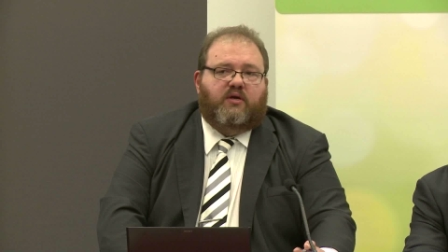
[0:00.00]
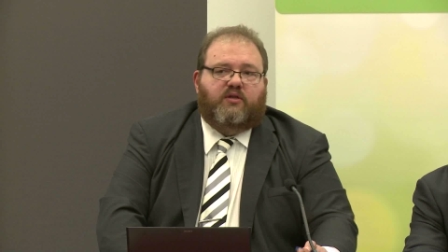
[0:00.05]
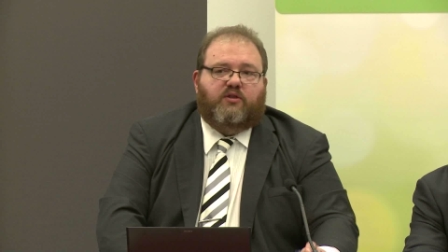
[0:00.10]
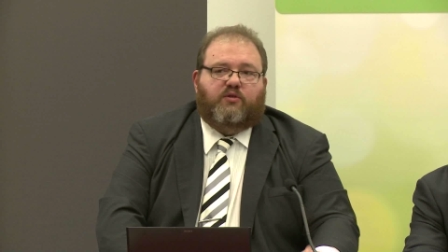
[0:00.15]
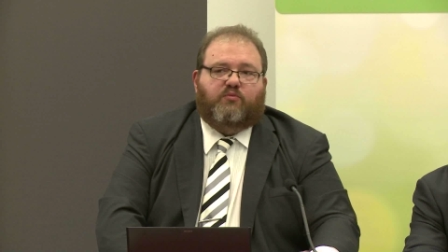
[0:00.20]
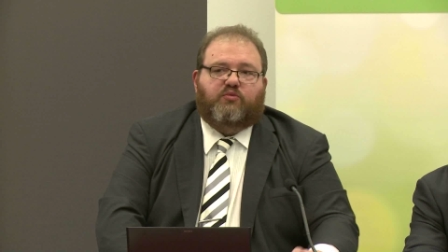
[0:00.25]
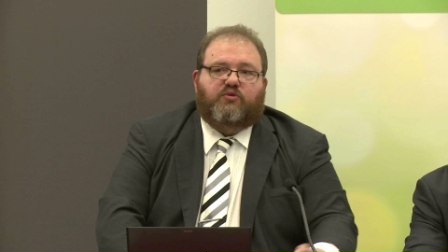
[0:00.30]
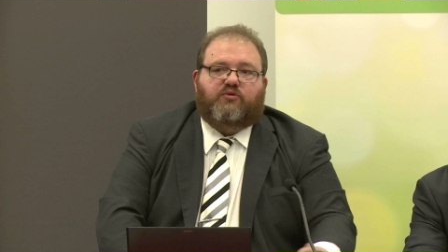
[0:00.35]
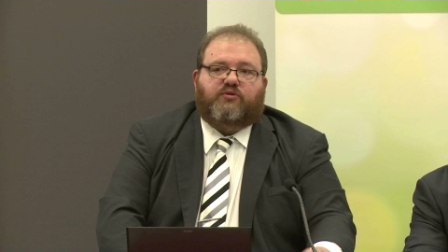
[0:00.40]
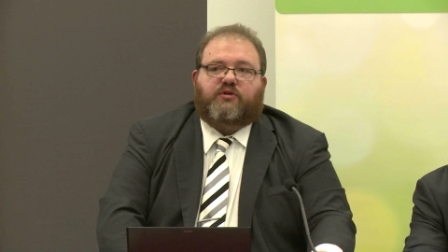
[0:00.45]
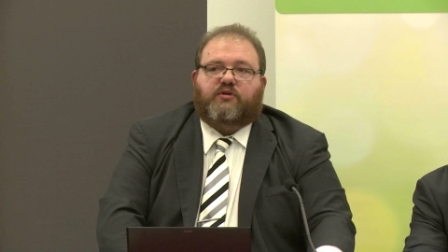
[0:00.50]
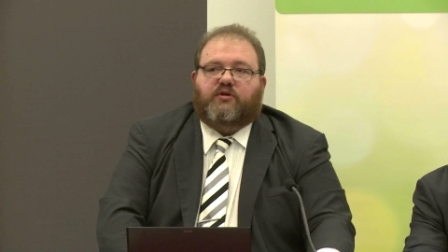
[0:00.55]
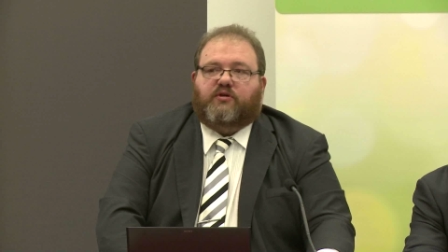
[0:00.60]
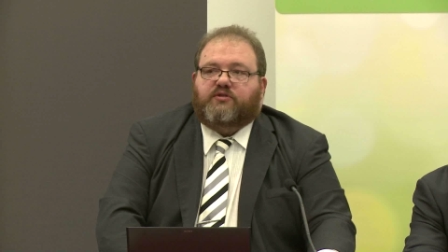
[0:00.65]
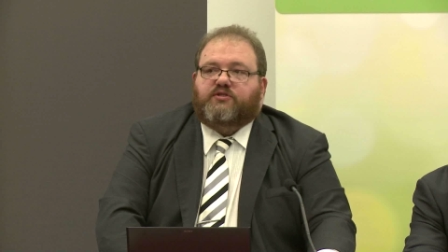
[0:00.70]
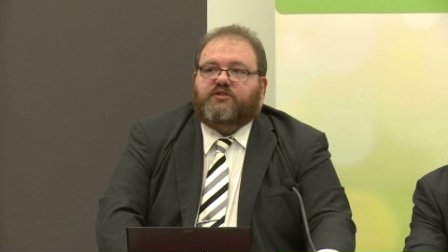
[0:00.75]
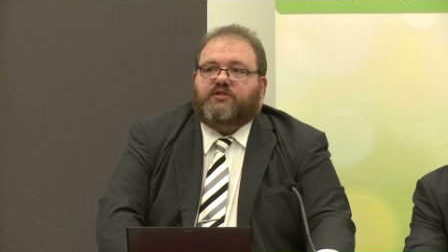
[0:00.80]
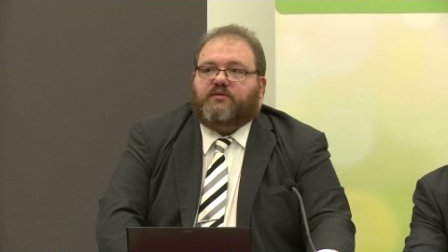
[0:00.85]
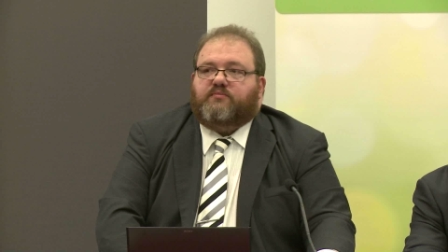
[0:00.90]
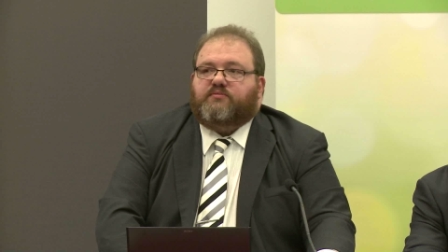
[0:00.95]
The broad
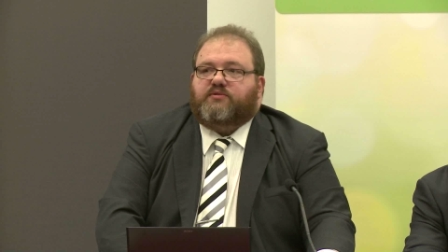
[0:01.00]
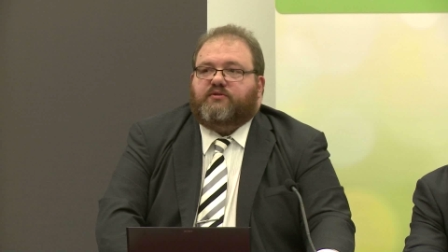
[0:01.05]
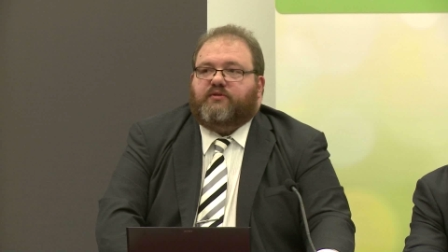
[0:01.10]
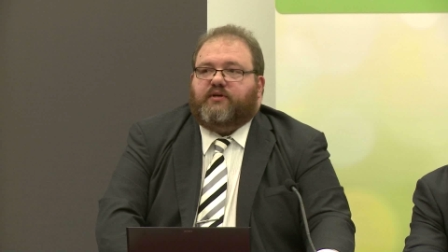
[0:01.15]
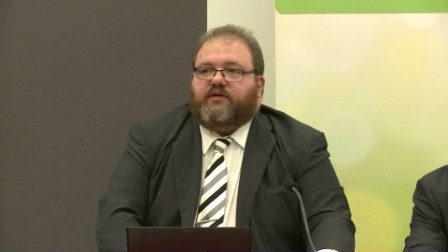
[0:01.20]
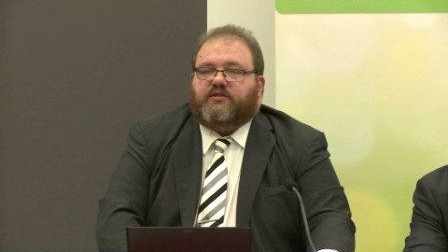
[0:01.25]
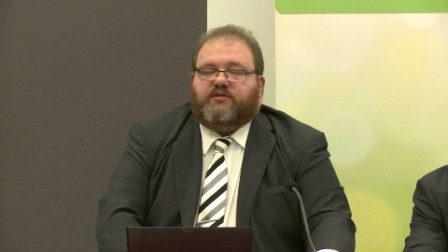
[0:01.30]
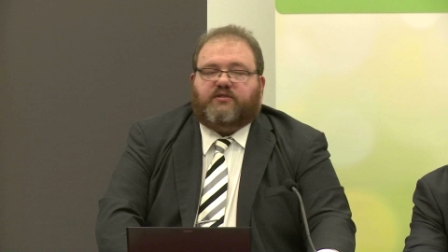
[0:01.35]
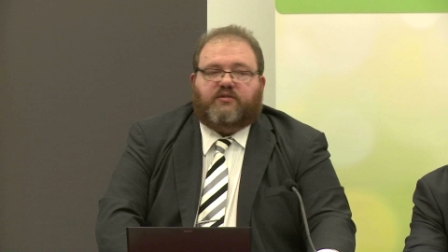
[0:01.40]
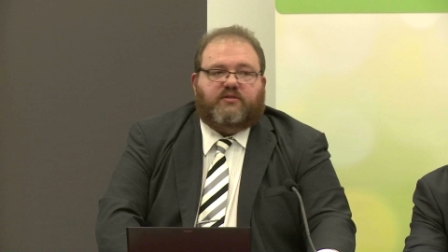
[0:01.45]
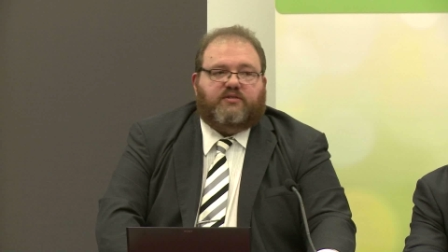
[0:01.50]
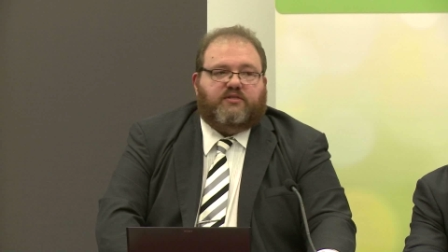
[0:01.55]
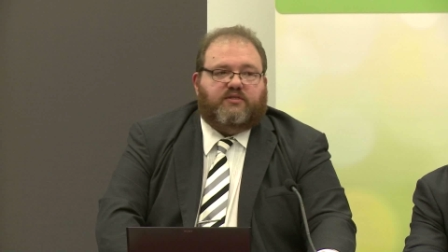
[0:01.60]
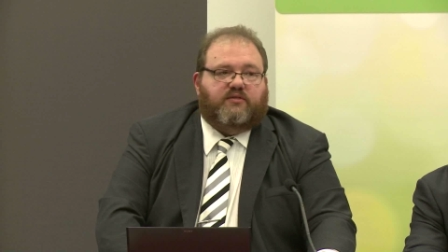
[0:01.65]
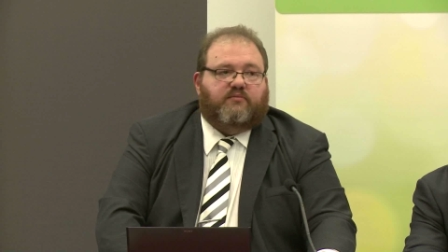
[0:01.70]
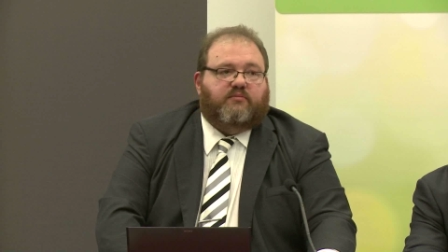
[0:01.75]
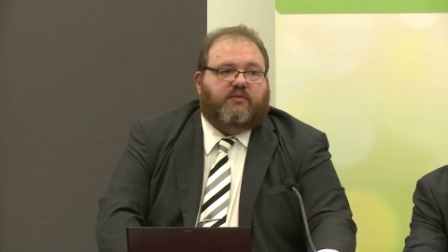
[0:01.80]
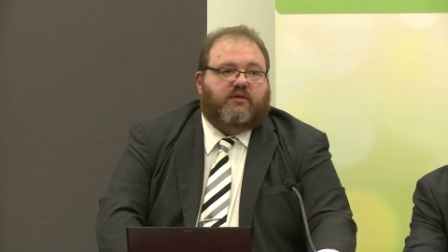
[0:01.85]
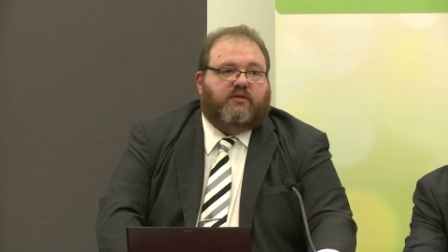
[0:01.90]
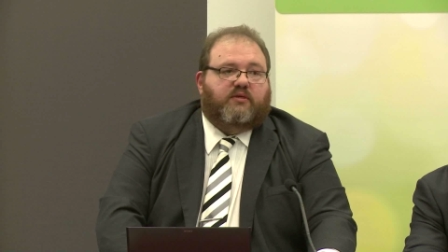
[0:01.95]
concepts are actually
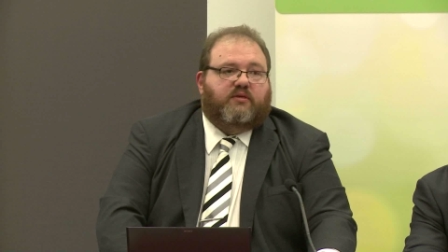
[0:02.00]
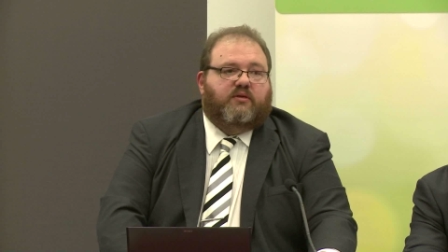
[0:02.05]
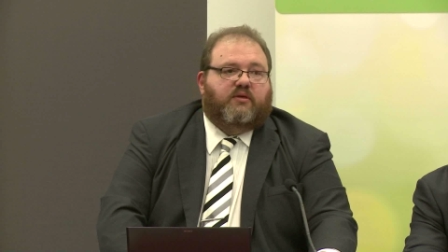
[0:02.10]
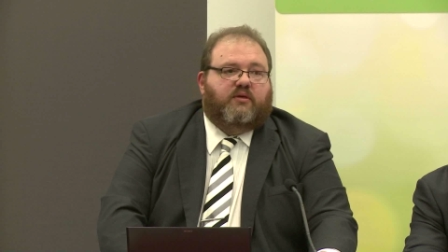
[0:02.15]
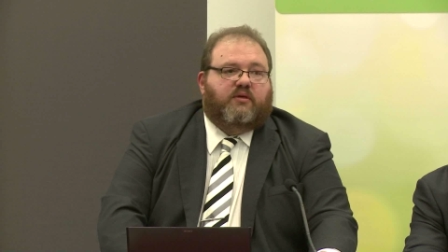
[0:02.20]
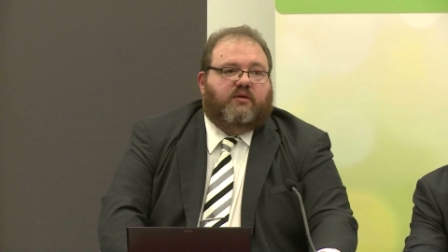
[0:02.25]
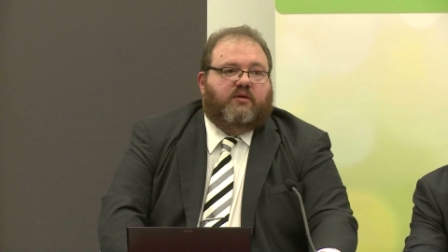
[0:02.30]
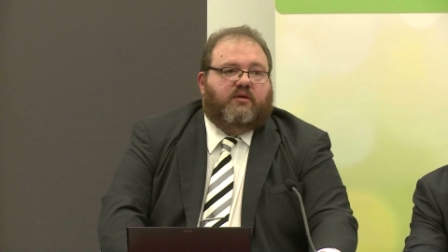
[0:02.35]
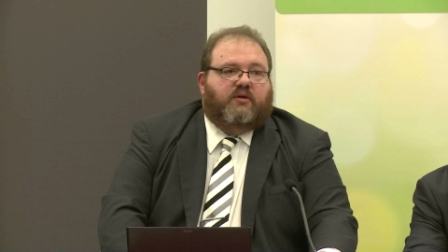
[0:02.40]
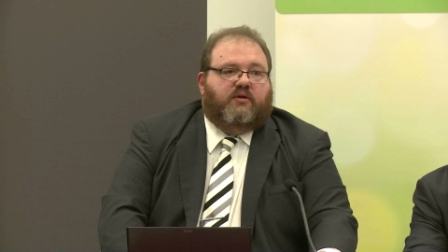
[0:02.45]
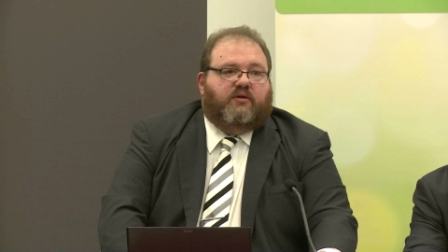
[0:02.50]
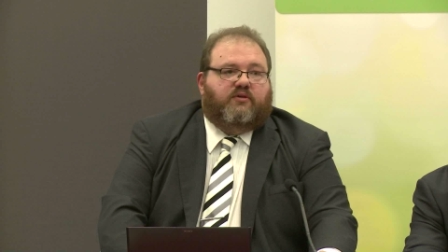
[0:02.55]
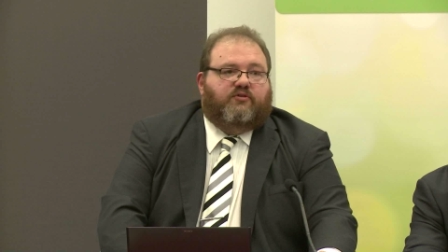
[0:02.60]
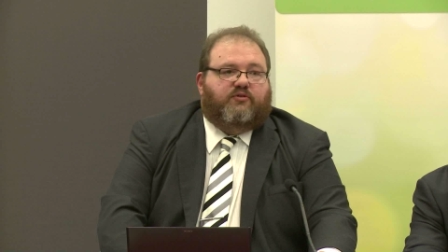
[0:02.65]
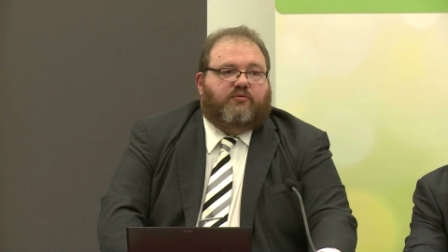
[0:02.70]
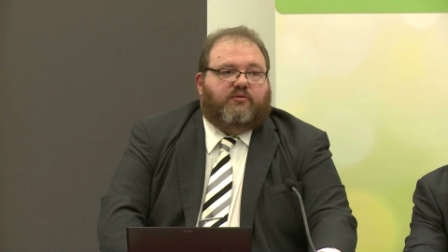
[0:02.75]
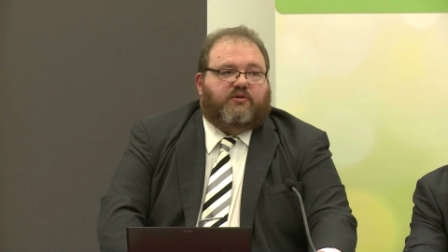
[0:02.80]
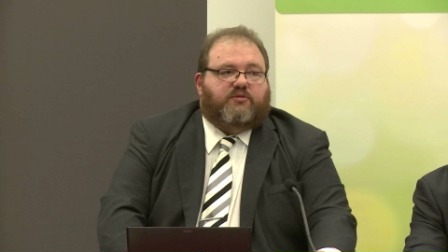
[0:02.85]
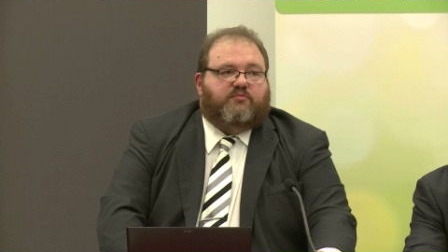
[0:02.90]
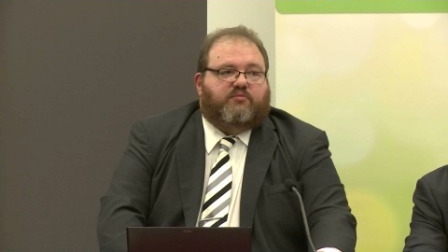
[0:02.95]
similar
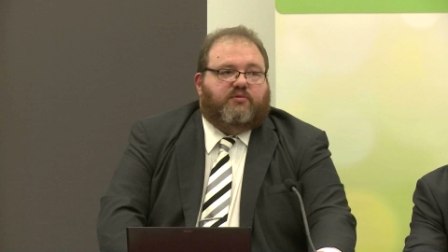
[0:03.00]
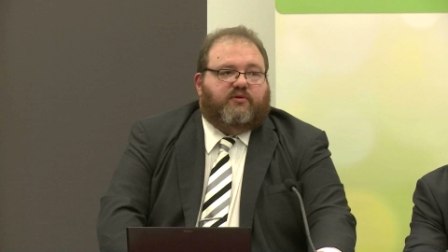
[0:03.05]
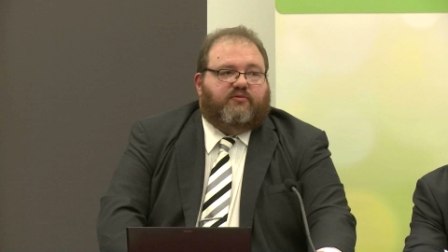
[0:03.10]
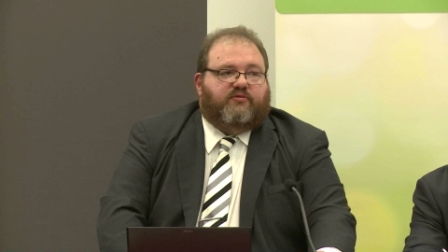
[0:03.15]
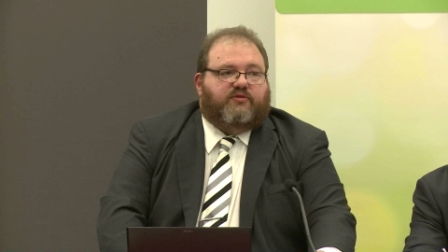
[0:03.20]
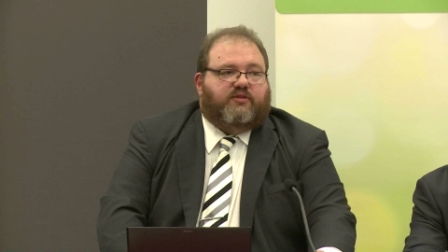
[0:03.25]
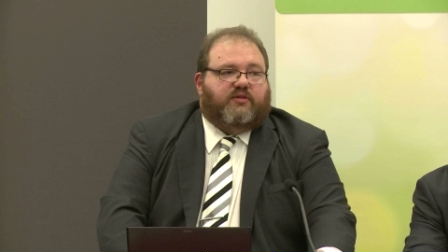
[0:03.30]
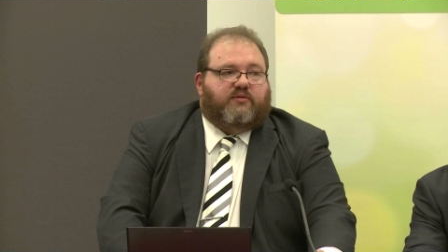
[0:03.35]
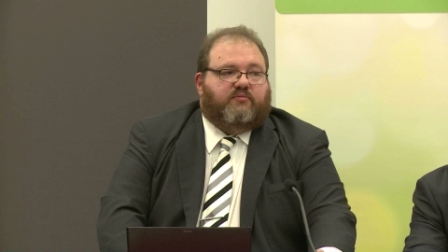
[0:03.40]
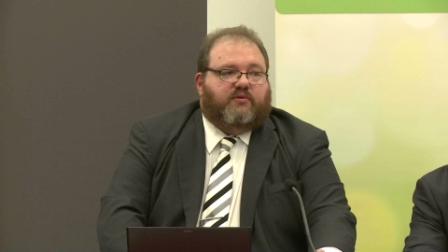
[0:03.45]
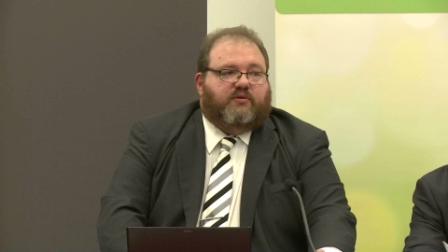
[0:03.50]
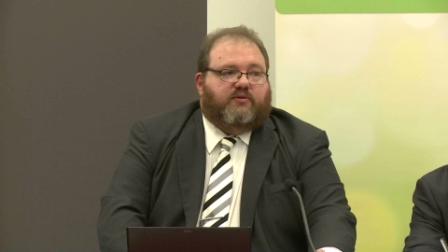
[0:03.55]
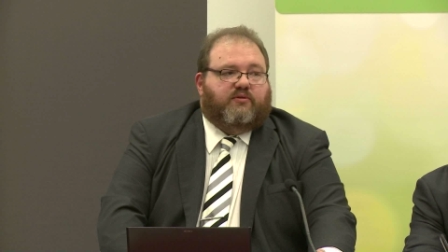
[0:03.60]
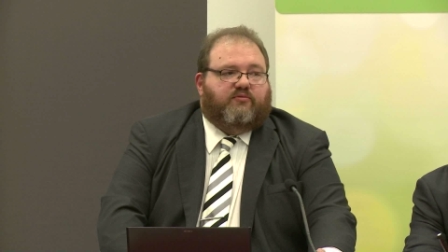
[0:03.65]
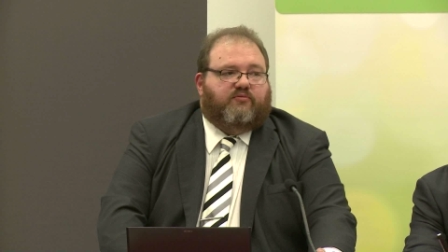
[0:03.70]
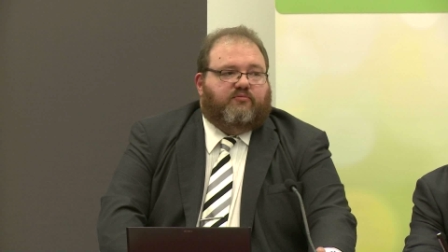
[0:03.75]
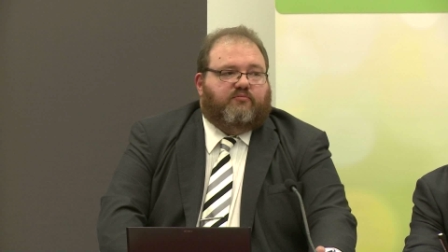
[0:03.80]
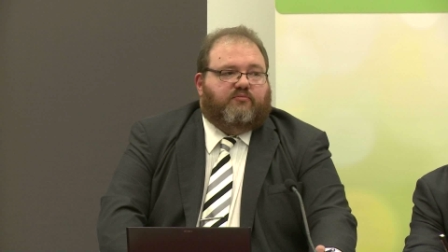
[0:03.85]
to what's previously been